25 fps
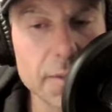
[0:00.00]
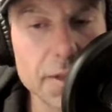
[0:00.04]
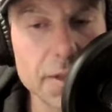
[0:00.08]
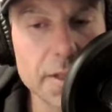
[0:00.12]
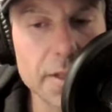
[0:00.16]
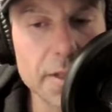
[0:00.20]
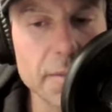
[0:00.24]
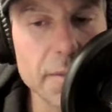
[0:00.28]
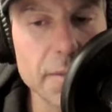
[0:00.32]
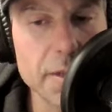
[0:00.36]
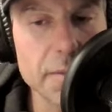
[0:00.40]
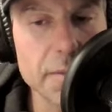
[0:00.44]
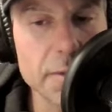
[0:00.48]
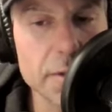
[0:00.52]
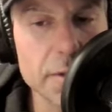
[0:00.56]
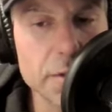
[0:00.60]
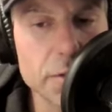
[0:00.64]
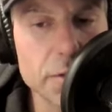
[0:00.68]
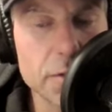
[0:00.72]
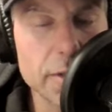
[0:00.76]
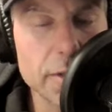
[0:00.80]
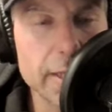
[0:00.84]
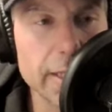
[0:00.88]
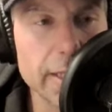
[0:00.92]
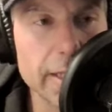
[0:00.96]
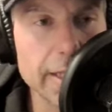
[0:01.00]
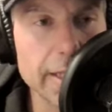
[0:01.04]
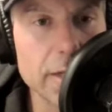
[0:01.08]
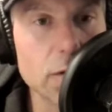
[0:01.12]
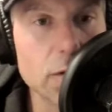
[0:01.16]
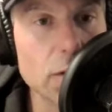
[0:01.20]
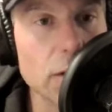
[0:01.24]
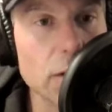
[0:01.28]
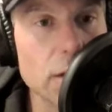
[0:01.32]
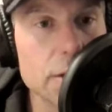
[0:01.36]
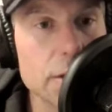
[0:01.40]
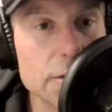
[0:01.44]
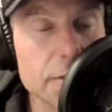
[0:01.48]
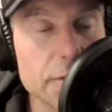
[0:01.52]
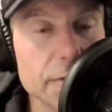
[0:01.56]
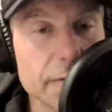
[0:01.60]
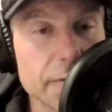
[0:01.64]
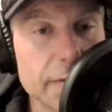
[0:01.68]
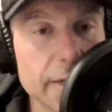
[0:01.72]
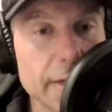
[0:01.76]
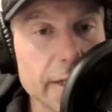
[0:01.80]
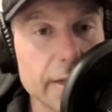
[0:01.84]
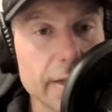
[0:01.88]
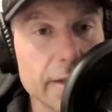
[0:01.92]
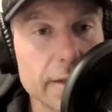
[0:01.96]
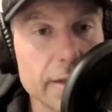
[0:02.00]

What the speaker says: but then maybe you'll try like CrossFit,